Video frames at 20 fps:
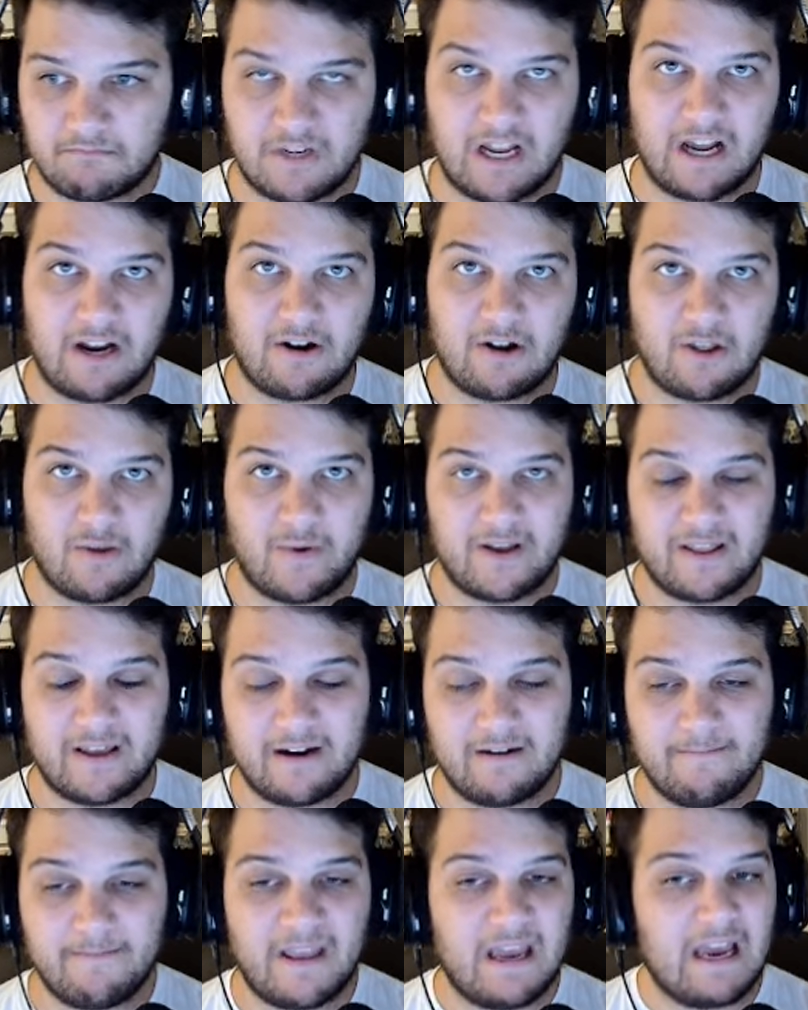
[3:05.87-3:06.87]
not all the way
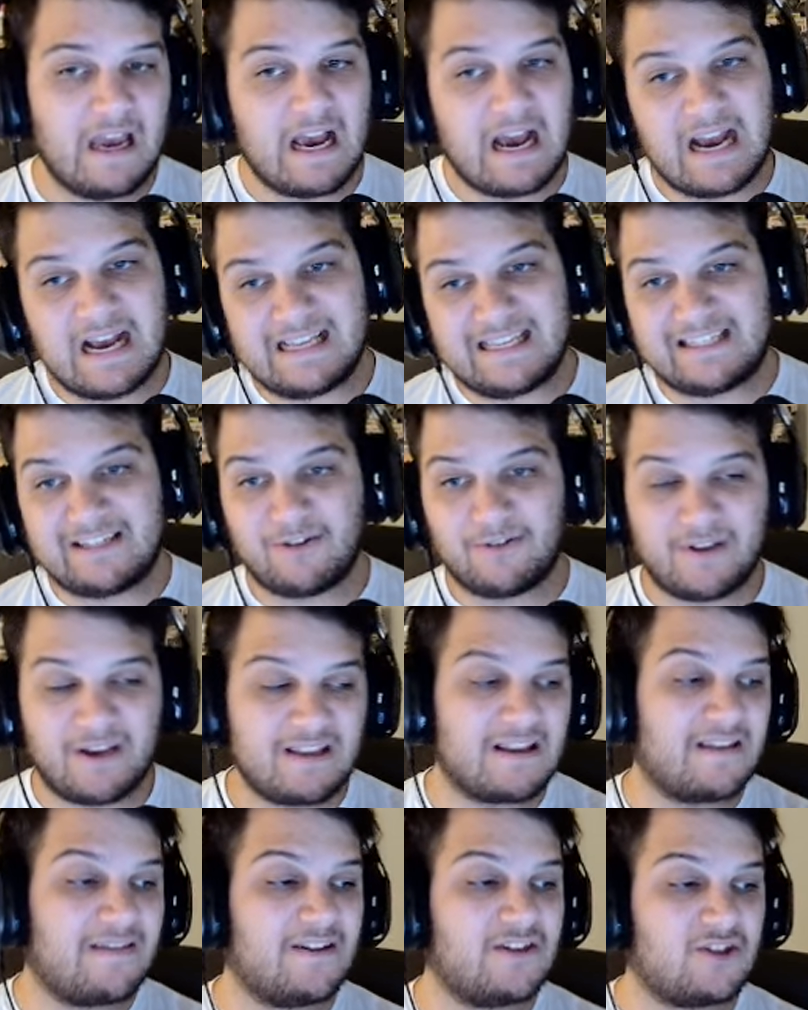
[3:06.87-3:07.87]
there, I still
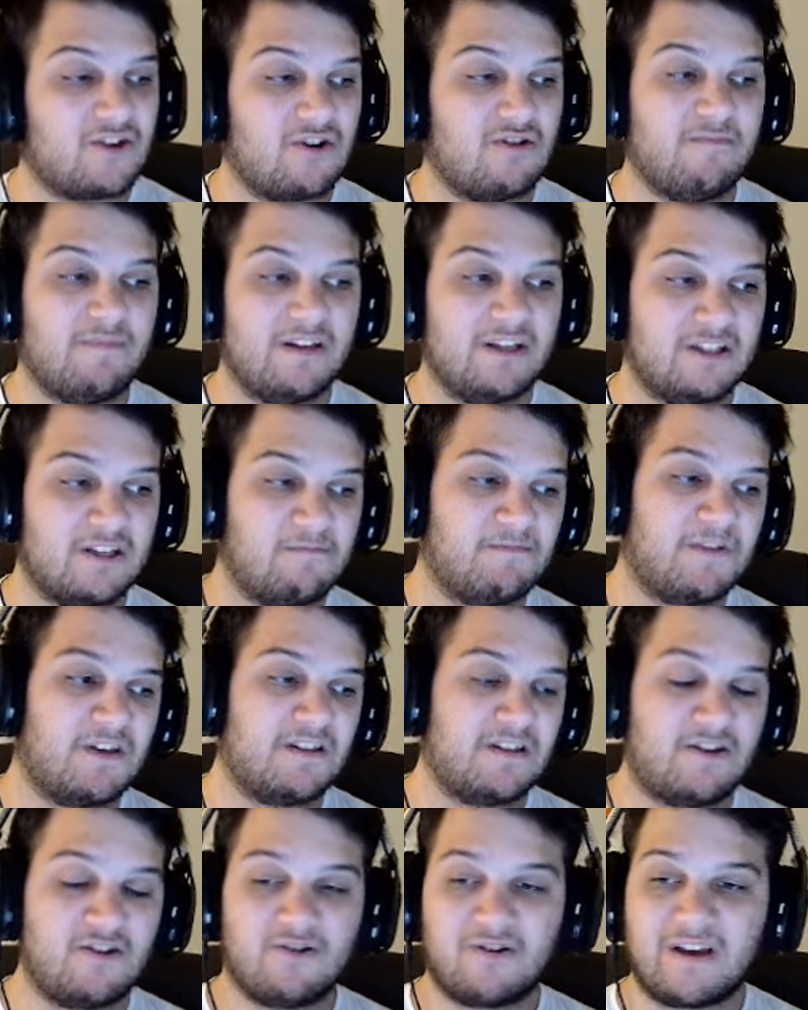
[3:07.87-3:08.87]
think that this could be
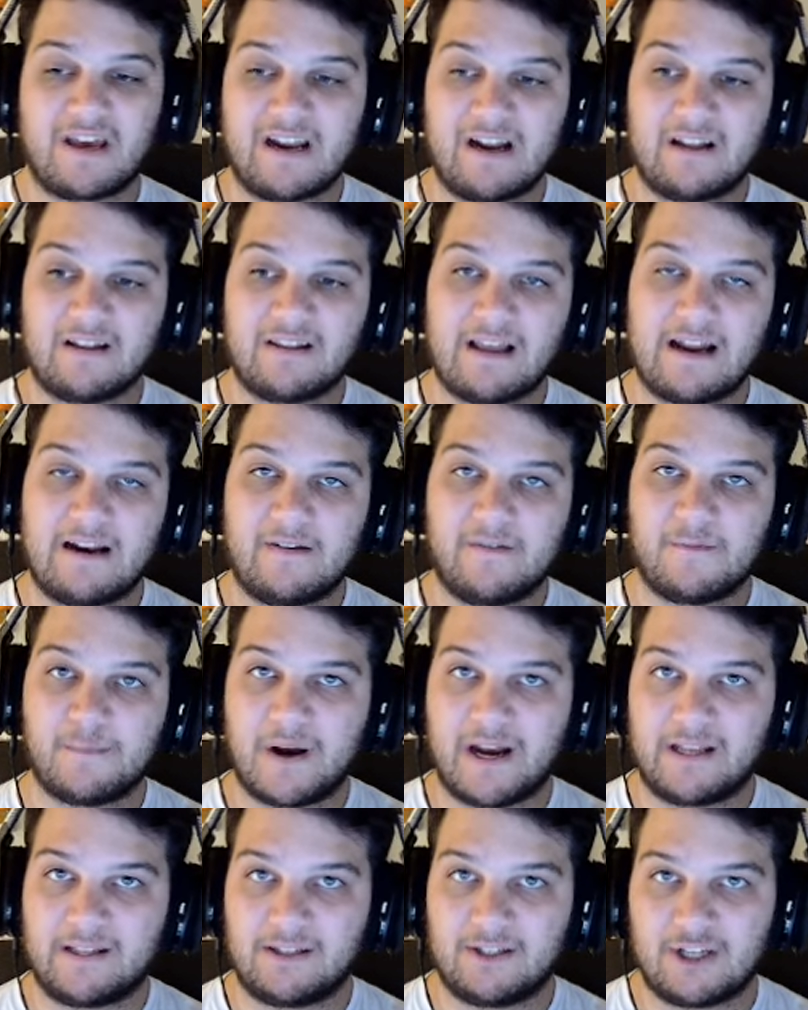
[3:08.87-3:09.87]
something that you'll get a lot of
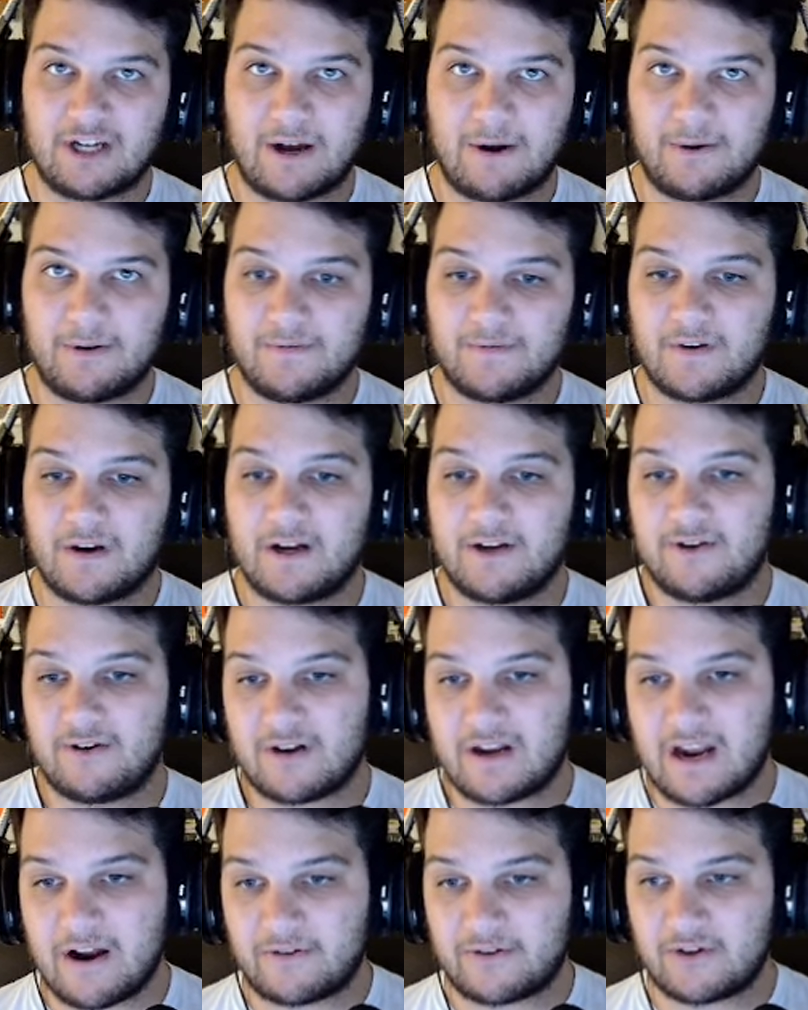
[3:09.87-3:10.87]
mileage out of on
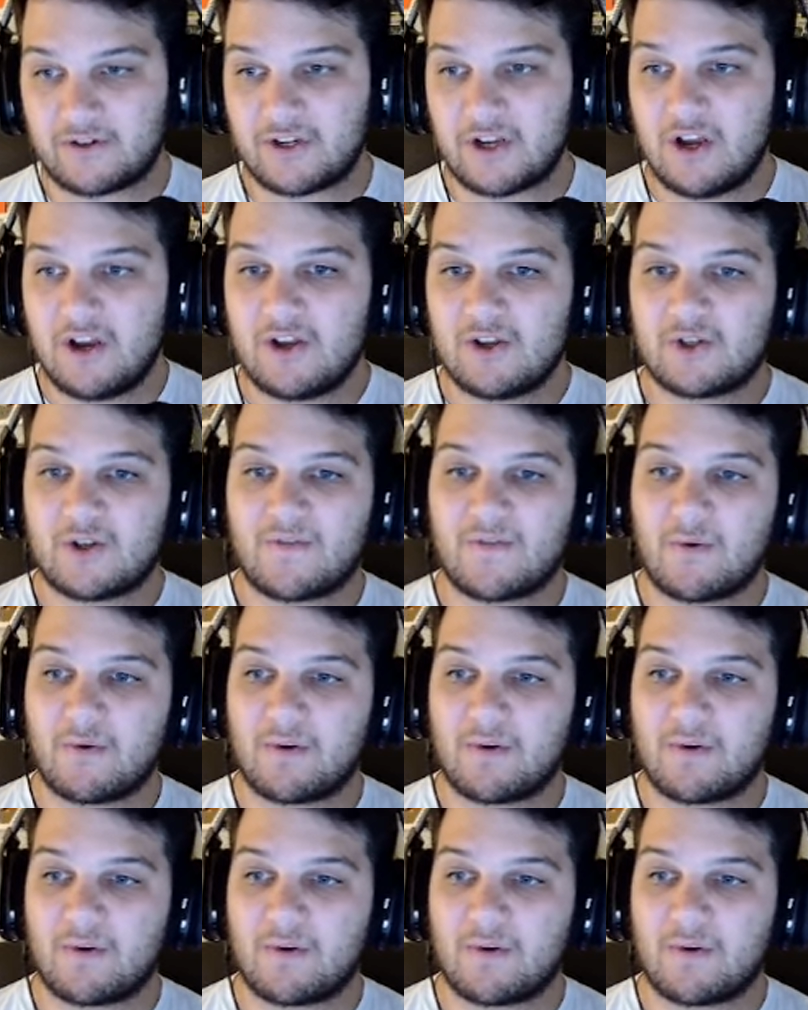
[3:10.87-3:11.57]
your characters. So